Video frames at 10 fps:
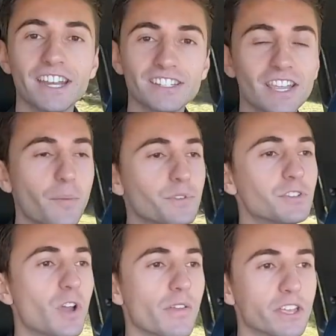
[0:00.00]
just helps you
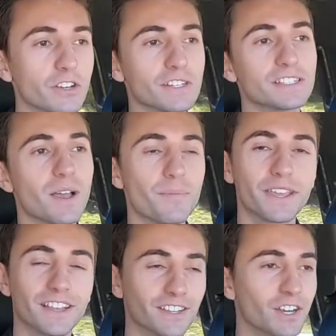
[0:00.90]
know that you're in
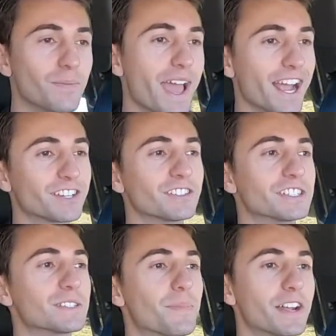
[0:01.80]
something a little bit extra
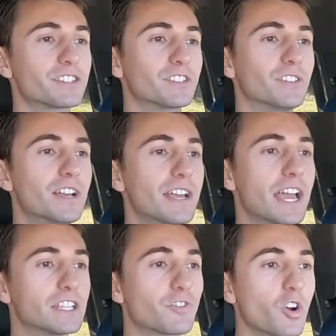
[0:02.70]
special.
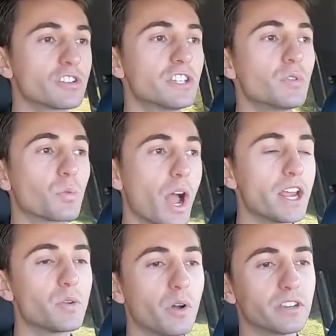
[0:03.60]
As far as the
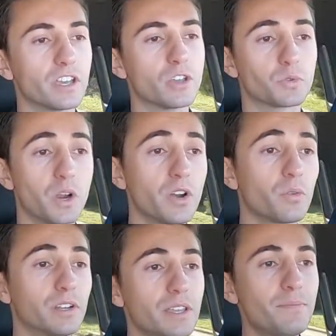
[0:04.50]
ride quality goes, we're on a
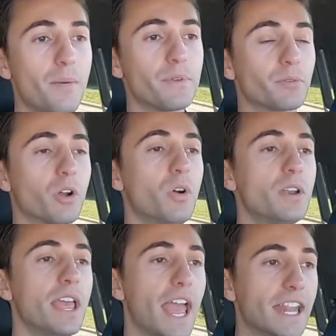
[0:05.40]
really bumpy road,
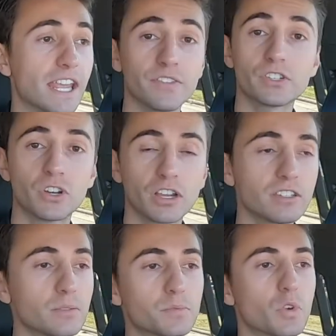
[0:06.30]
and yet the truck
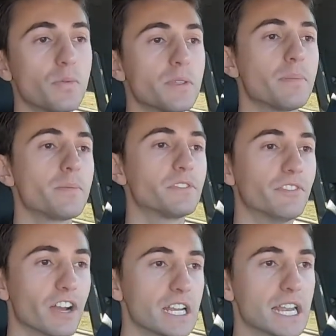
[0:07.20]
is absorbing the bumps
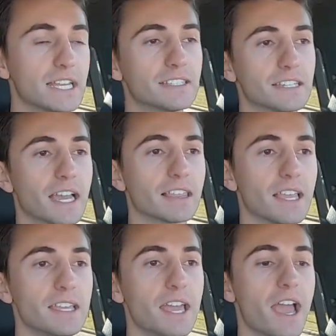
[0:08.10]
very nicely. I
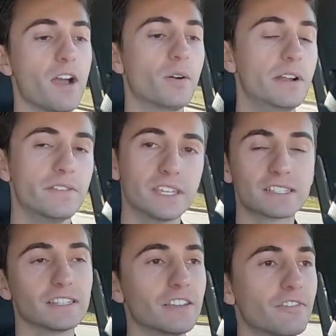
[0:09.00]
like how
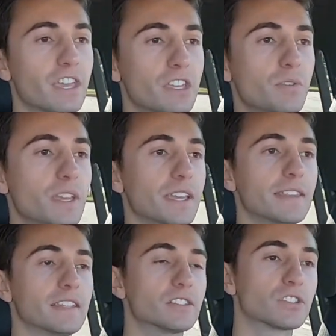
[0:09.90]
this lift kit you get
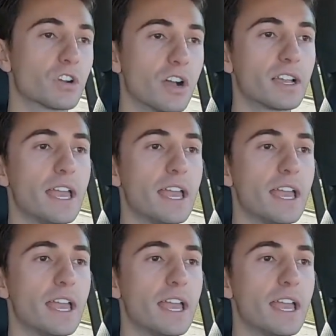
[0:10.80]
in this truck,